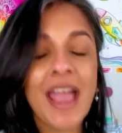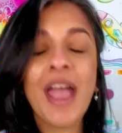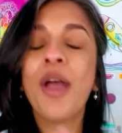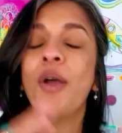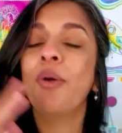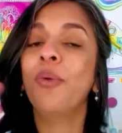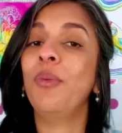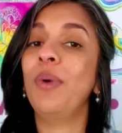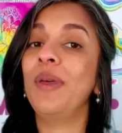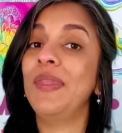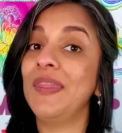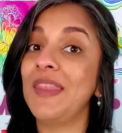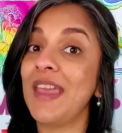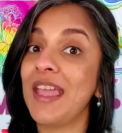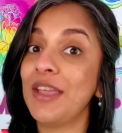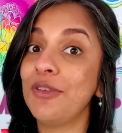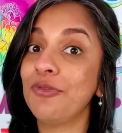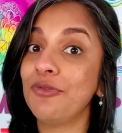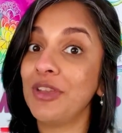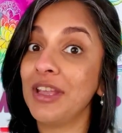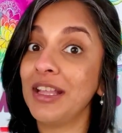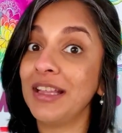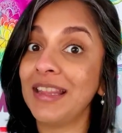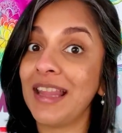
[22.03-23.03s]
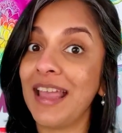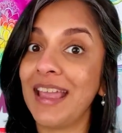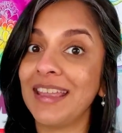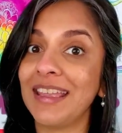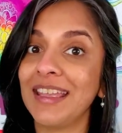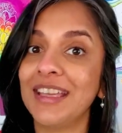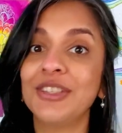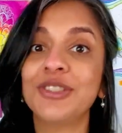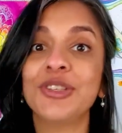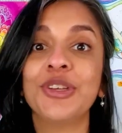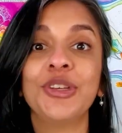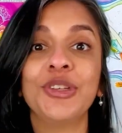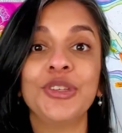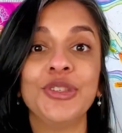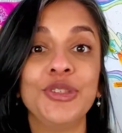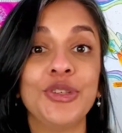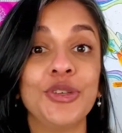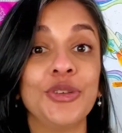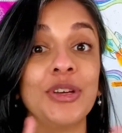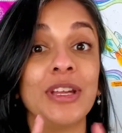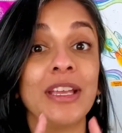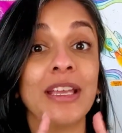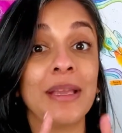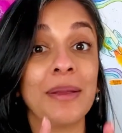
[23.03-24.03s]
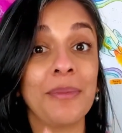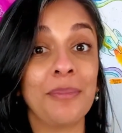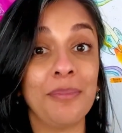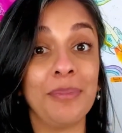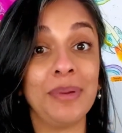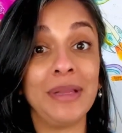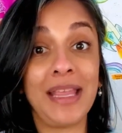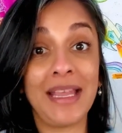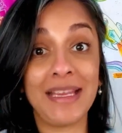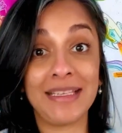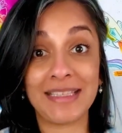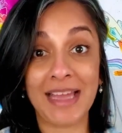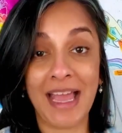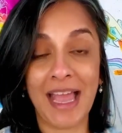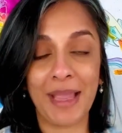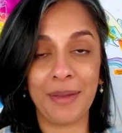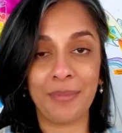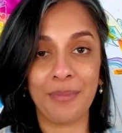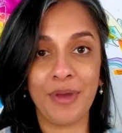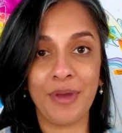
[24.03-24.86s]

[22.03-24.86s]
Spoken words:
when they feel like it during playtime.